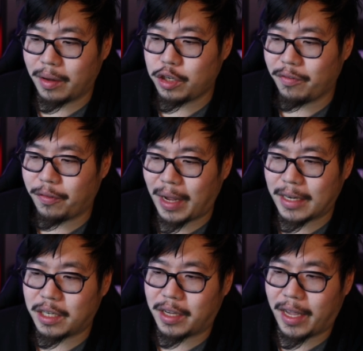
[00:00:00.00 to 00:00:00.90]
I should have
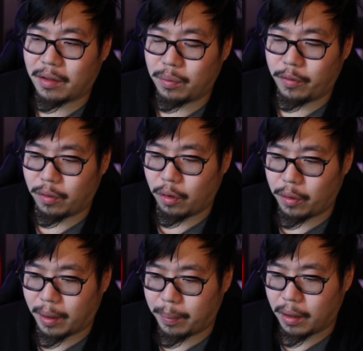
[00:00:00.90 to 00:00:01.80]
actually kicked with the
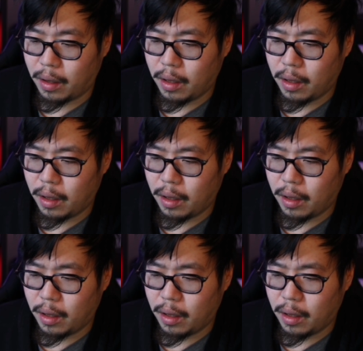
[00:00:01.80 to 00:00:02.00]
low kick, but